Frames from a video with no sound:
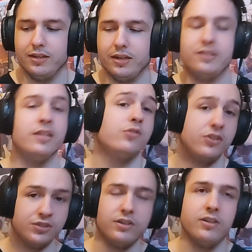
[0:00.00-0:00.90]
uh, the
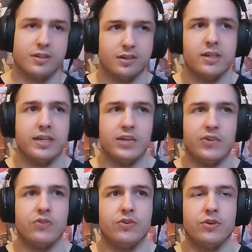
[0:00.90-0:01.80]
intonation and
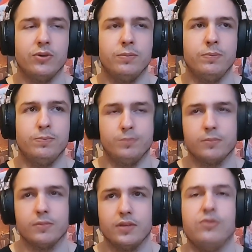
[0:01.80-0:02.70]
just the um,
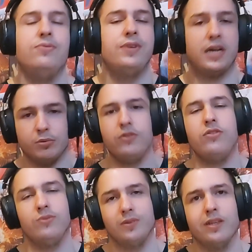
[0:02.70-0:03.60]
the vibe of the
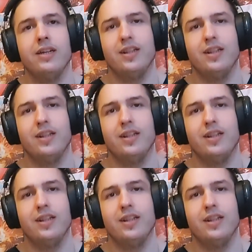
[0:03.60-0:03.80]
song.